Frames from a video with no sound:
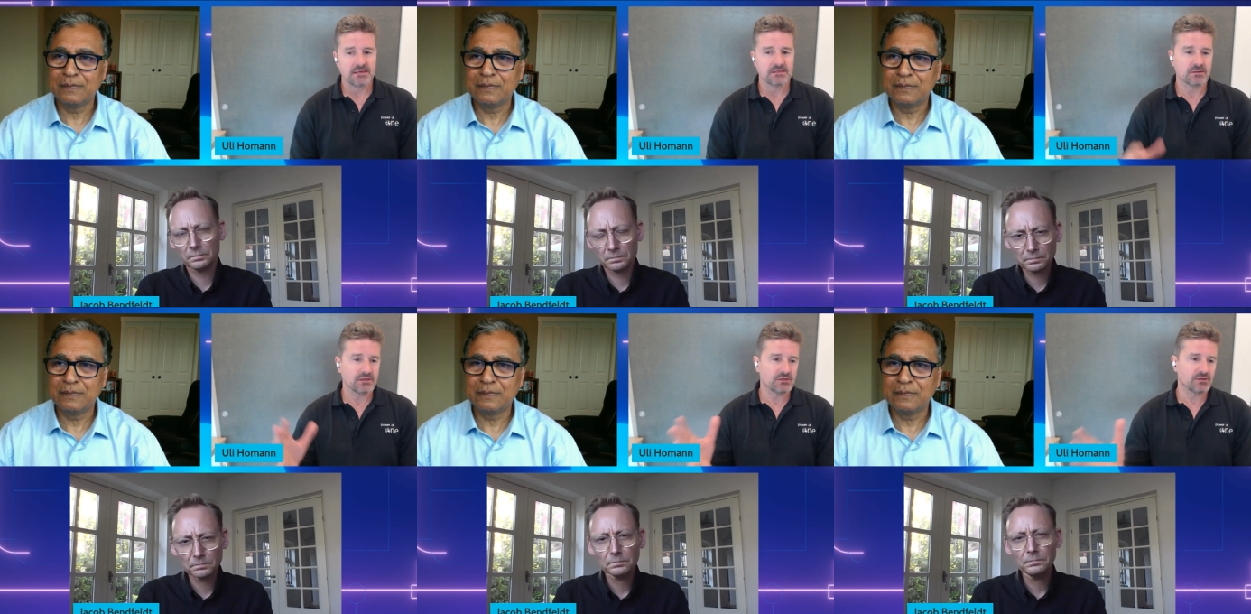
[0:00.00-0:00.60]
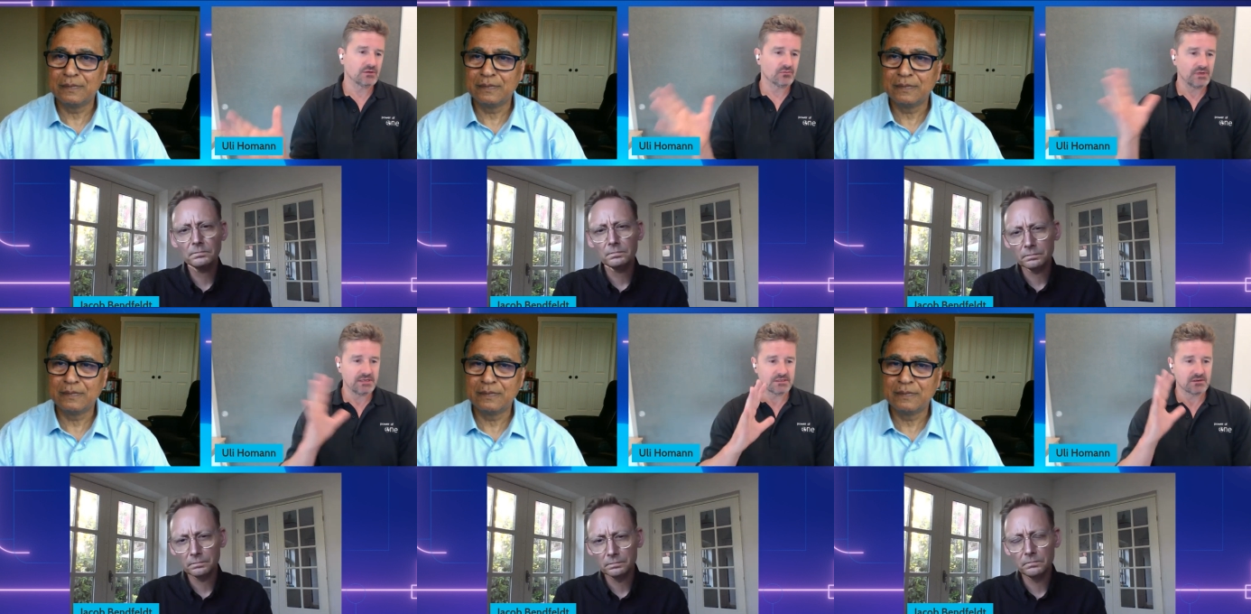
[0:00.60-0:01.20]
Speaker 1: so that you can
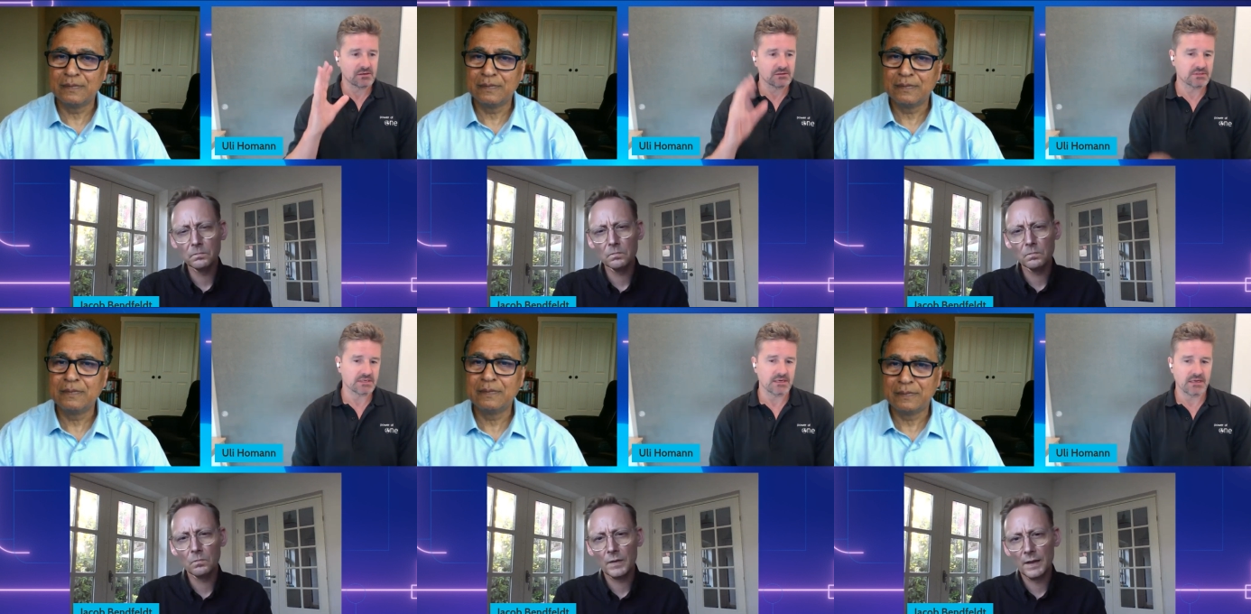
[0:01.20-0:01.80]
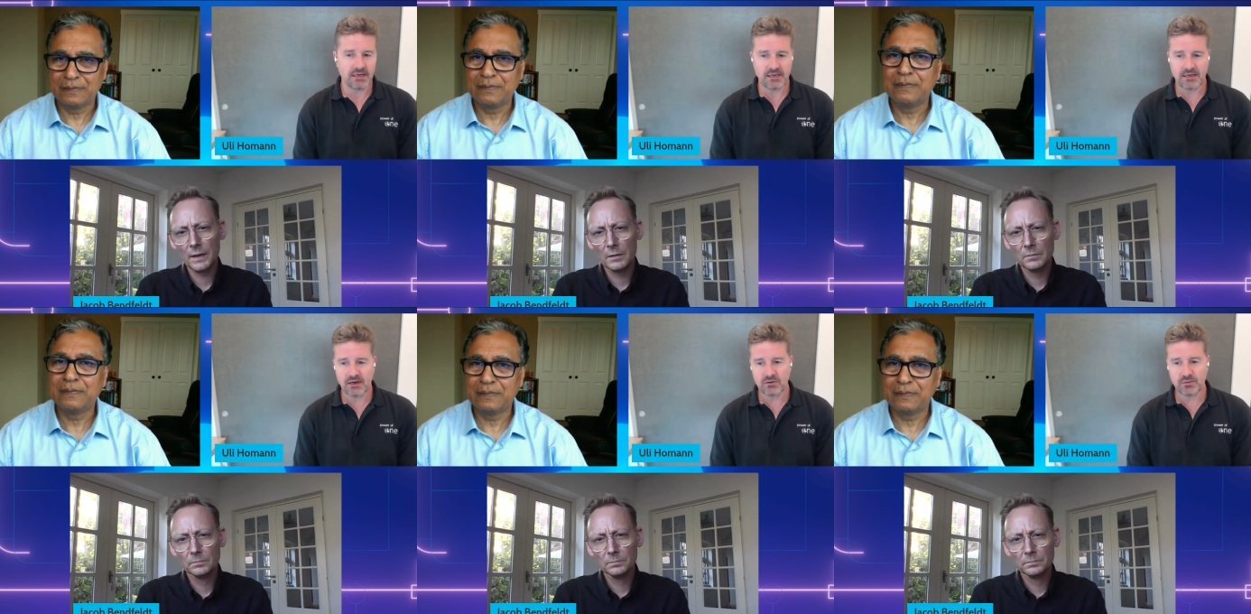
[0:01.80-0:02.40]
really start to say,
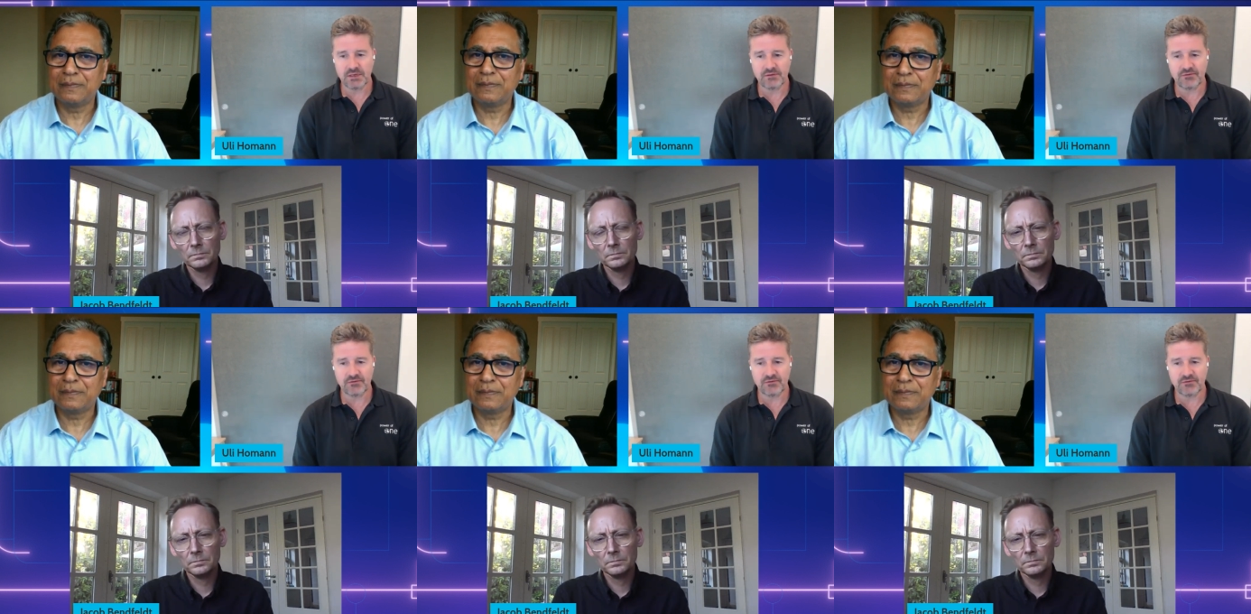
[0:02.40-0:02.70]
hey, how do we